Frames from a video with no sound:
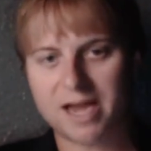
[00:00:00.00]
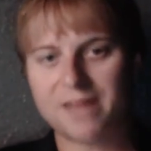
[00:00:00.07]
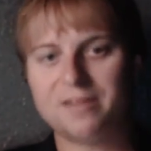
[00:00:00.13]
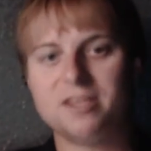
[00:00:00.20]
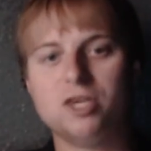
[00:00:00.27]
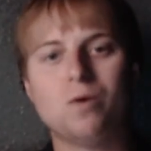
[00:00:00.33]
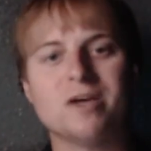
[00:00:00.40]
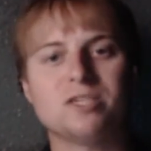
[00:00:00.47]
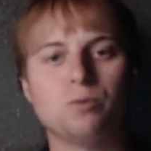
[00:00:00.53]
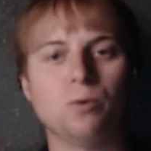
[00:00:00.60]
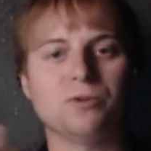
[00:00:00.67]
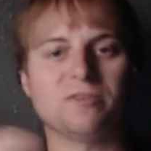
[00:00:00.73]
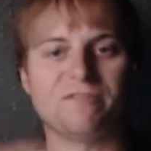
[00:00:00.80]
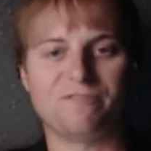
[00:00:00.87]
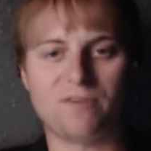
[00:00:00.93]
and the US
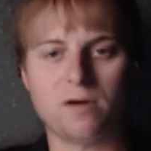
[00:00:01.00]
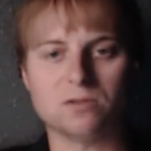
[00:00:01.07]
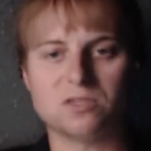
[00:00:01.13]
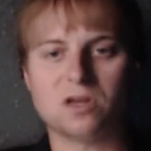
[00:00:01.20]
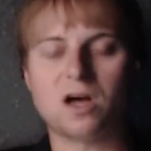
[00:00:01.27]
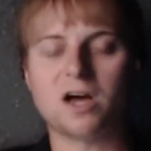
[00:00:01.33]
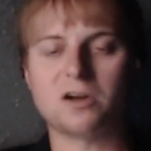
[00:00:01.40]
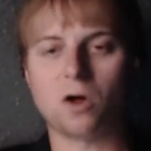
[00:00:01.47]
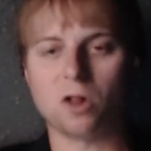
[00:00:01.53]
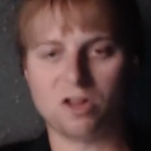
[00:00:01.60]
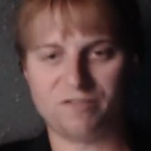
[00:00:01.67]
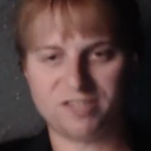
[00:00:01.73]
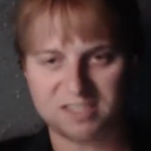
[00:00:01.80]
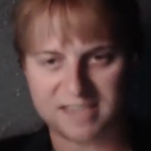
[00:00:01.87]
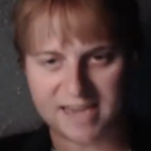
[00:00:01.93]
will default on all
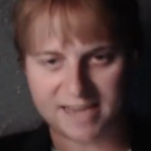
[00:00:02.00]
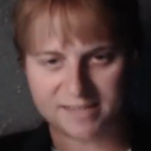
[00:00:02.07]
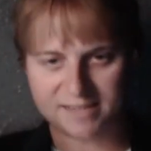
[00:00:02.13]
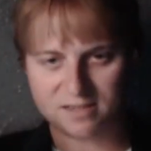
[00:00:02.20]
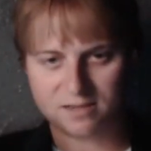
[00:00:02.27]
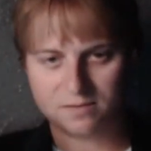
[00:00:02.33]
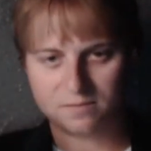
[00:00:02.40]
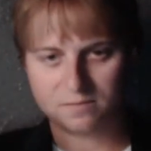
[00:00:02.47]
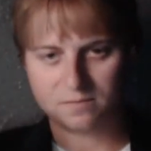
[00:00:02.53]
of its debt.